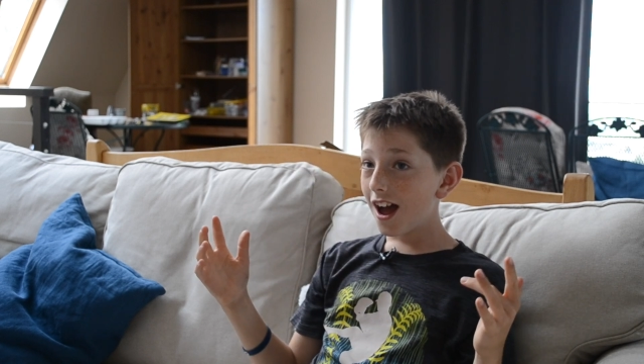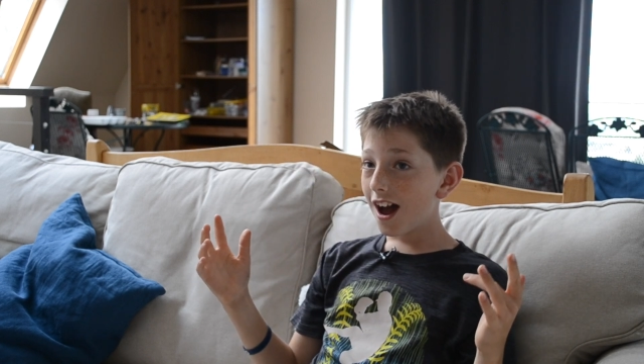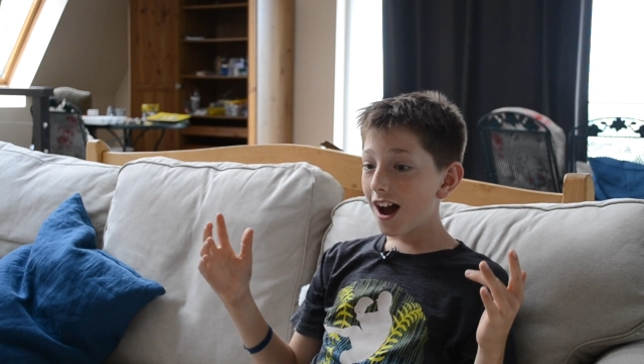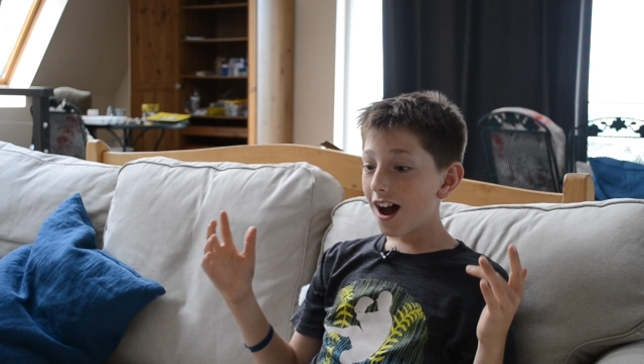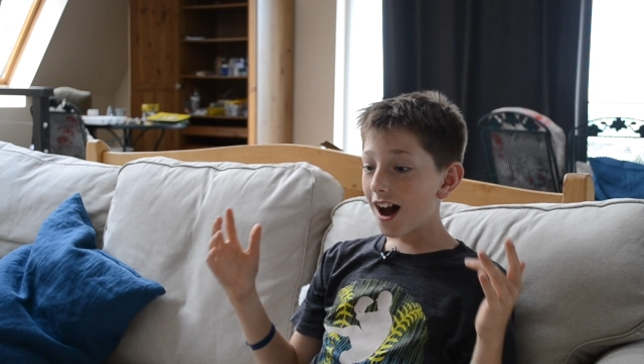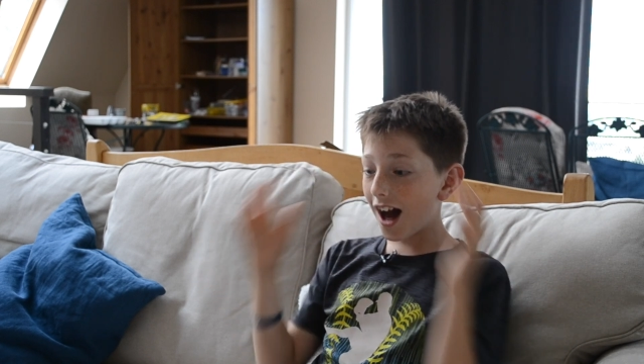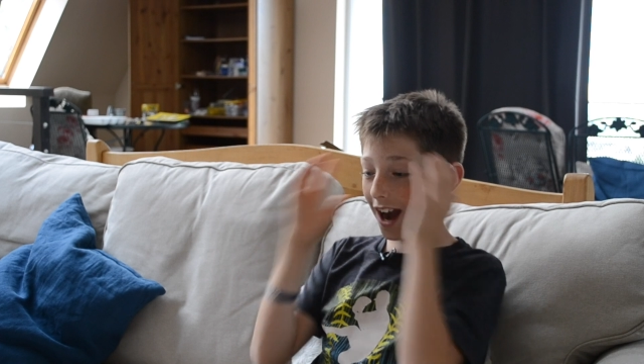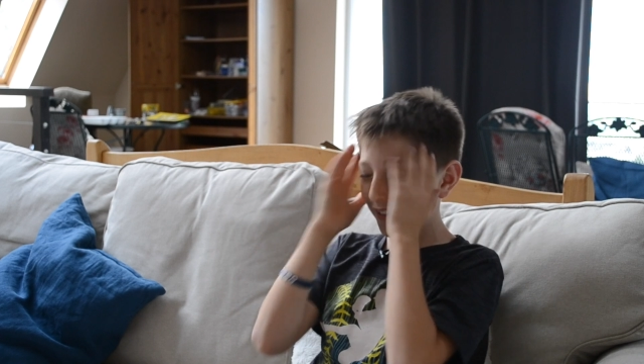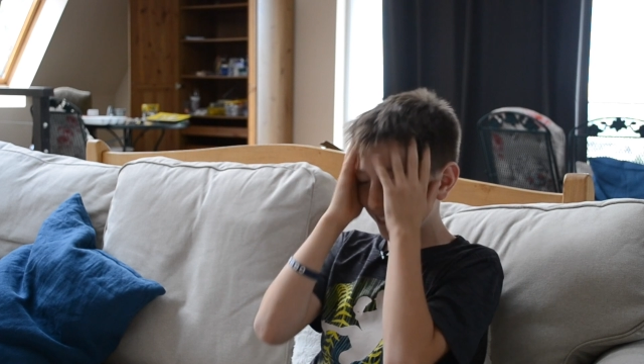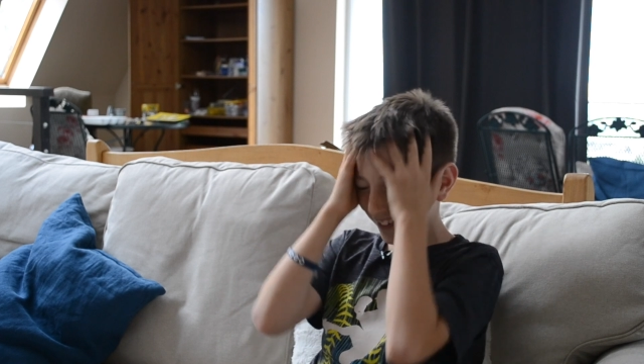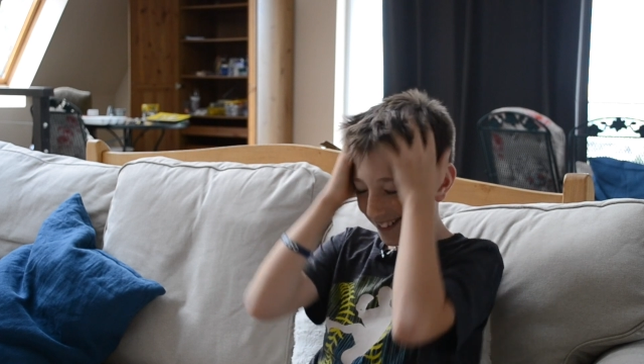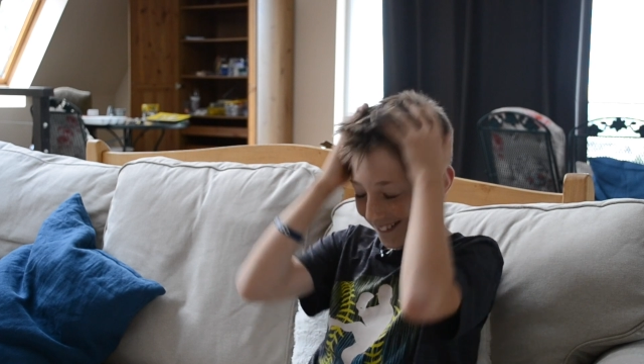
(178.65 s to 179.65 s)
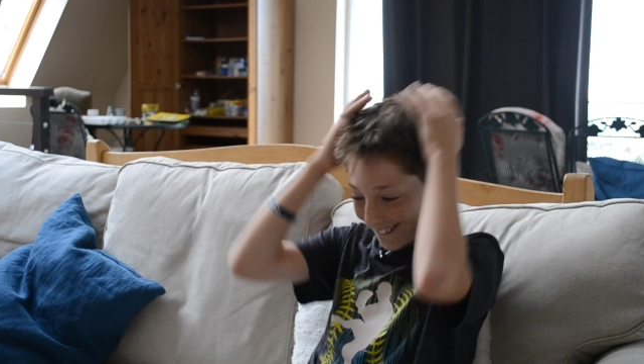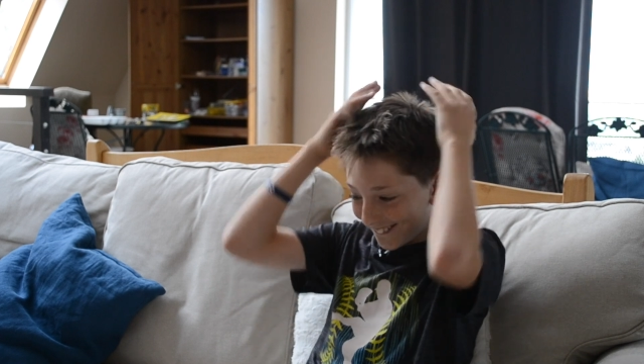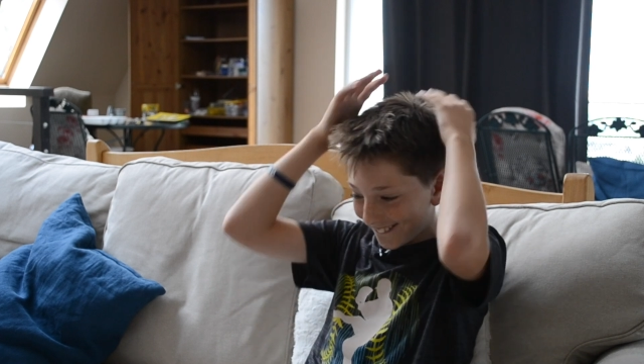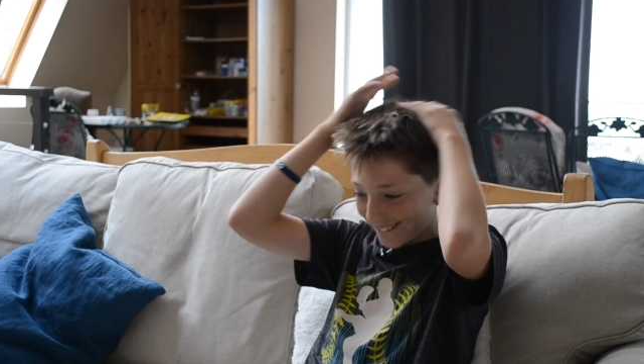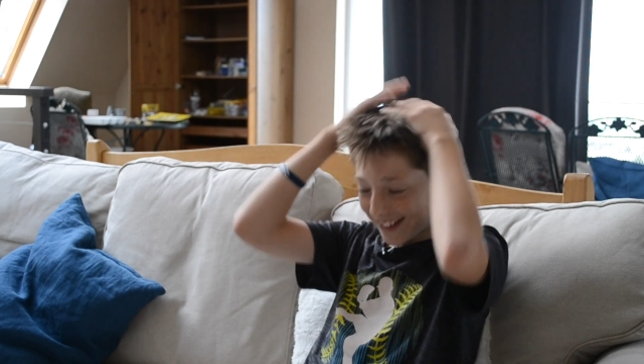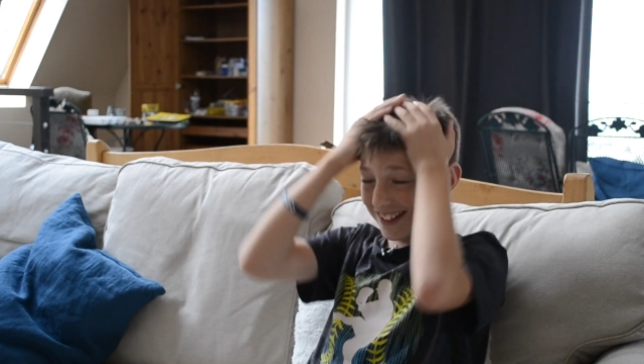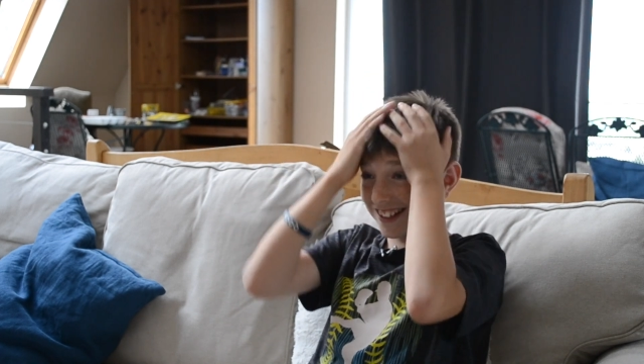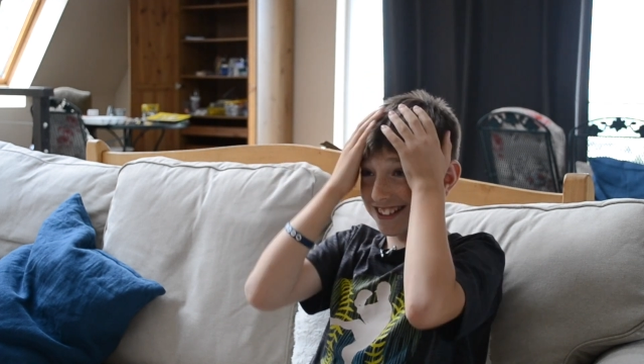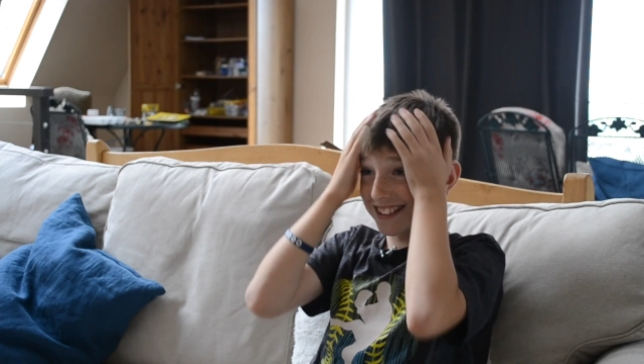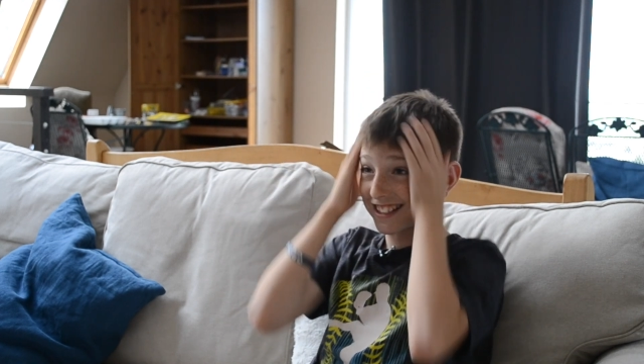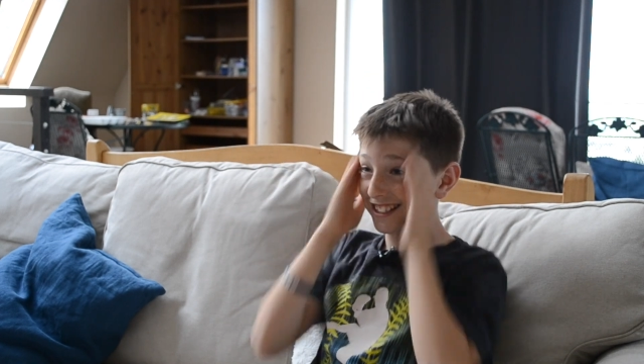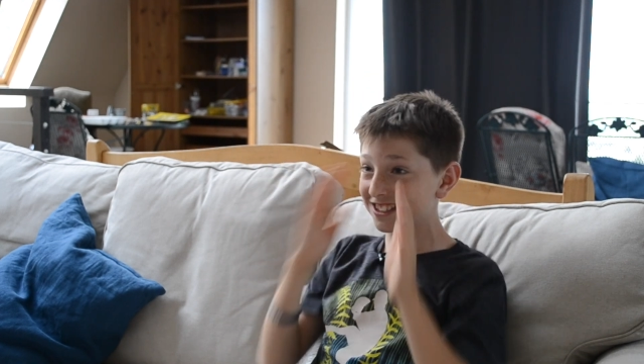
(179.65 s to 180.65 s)
And I'm like, oh my goodness,
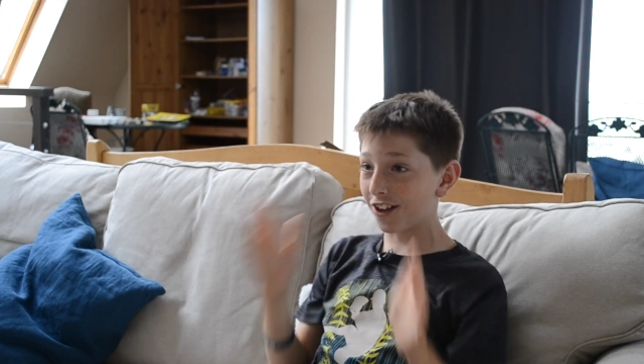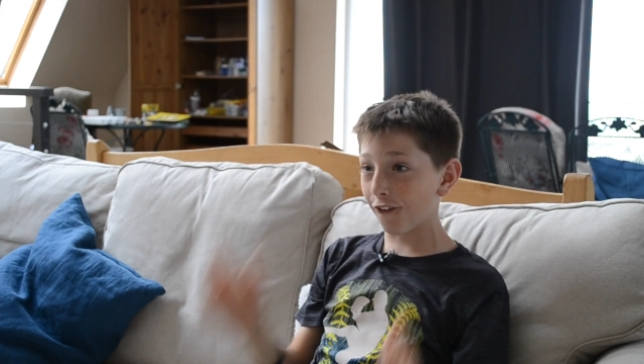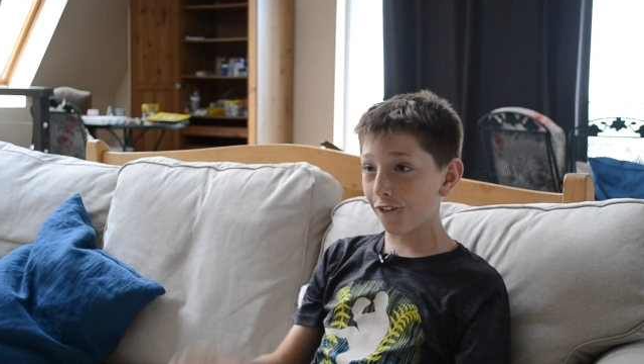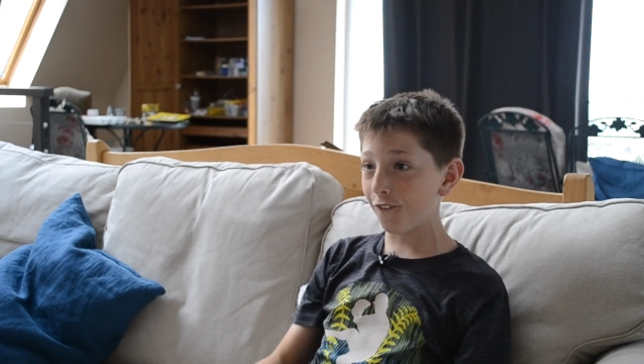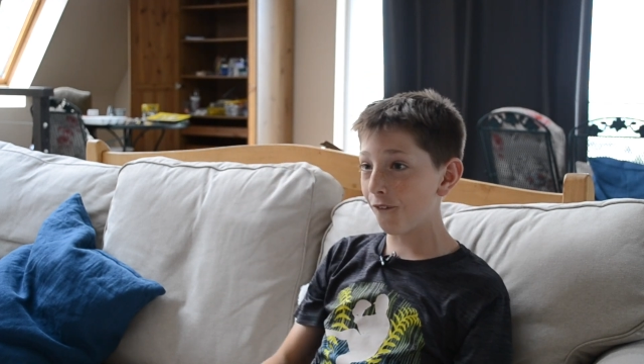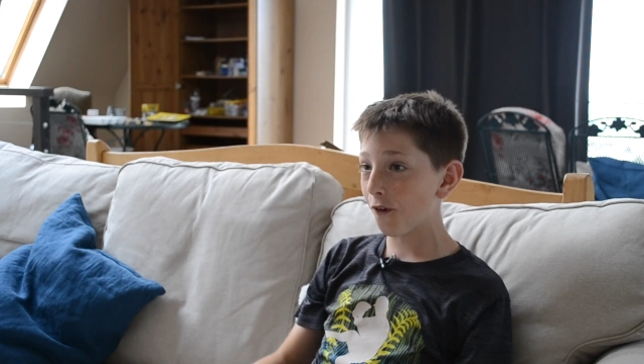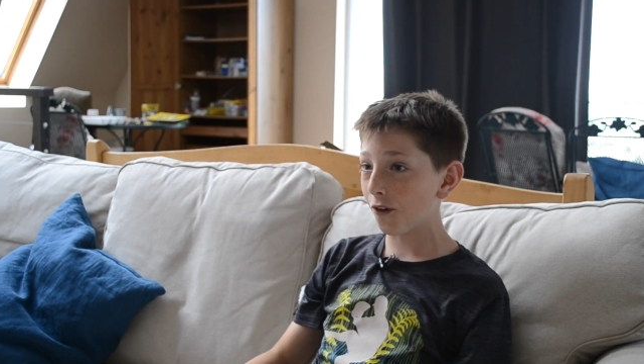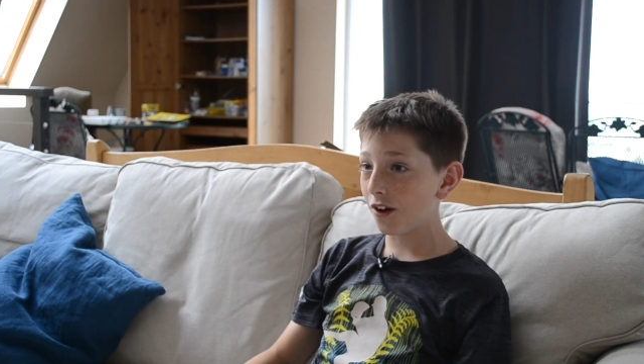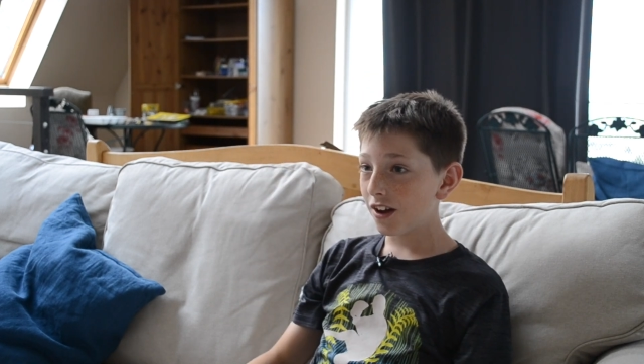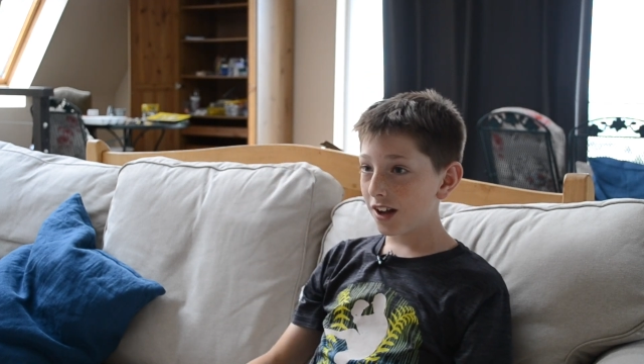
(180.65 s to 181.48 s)
this is so cool.